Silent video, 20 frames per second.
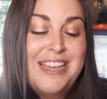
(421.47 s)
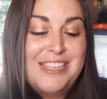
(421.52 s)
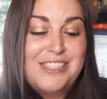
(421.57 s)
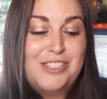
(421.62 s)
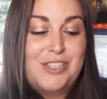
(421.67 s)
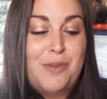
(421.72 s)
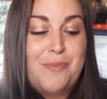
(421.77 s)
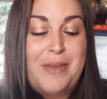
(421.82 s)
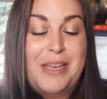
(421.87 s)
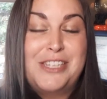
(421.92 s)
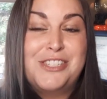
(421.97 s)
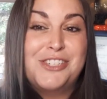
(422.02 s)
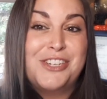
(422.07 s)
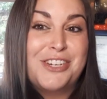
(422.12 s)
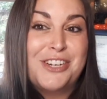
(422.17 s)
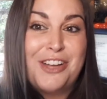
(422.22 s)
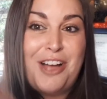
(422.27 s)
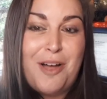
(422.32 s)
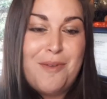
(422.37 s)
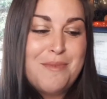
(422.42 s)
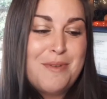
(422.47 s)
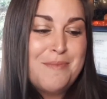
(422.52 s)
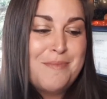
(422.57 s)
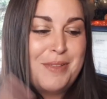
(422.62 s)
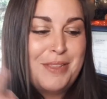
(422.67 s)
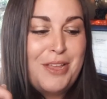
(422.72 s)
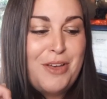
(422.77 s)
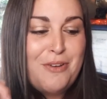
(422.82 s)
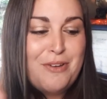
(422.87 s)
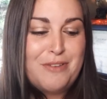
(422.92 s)
So make sure to comment
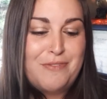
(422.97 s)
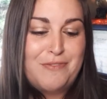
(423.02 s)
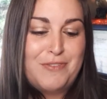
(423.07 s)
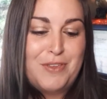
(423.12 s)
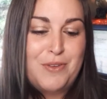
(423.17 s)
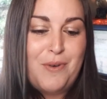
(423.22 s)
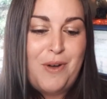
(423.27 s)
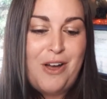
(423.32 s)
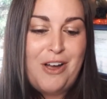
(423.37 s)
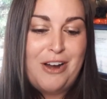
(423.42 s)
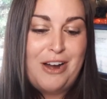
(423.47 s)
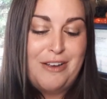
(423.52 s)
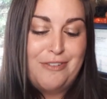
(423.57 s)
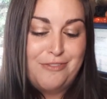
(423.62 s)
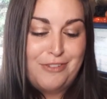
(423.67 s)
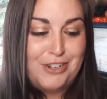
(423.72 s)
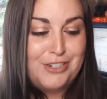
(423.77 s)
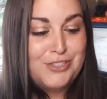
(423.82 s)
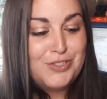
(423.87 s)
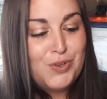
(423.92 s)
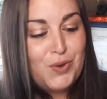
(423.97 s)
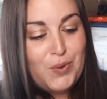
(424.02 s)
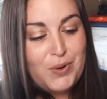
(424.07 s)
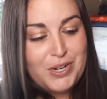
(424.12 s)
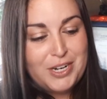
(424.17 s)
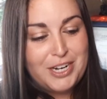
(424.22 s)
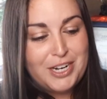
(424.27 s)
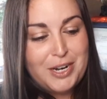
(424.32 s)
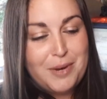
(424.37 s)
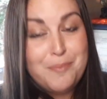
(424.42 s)
below if you are a first
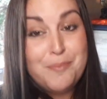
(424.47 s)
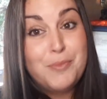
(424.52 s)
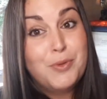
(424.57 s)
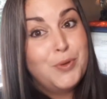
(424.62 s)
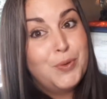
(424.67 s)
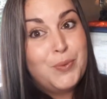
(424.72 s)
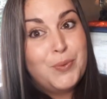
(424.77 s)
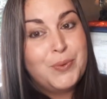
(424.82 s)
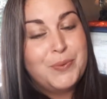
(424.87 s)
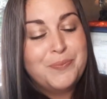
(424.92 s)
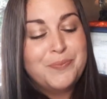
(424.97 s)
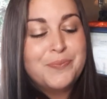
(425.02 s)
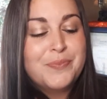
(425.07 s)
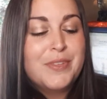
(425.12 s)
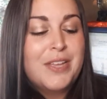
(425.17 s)
quarter moon.